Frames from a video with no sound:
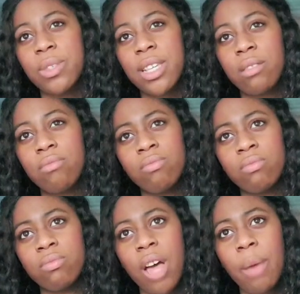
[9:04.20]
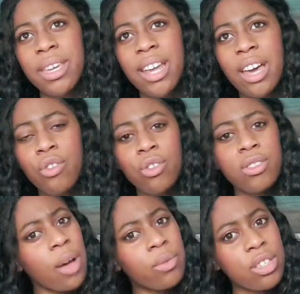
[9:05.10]
I was like, I
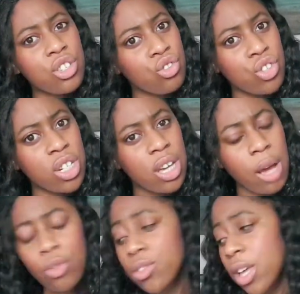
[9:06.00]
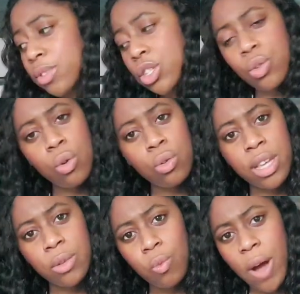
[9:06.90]
wrote down this dream, I wrote down this goal,
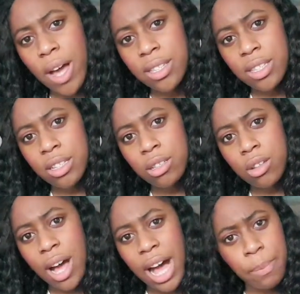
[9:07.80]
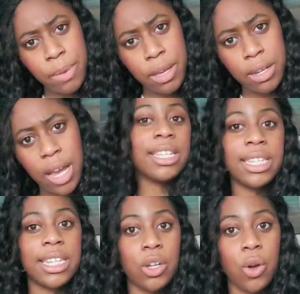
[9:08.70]
then why did it not happen?
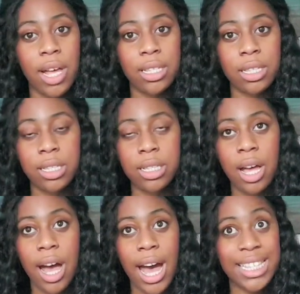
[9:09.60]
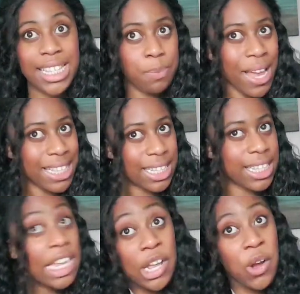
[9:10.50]
Things didn't go as
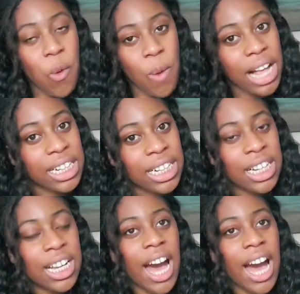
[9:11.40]
expected. They didn't go well.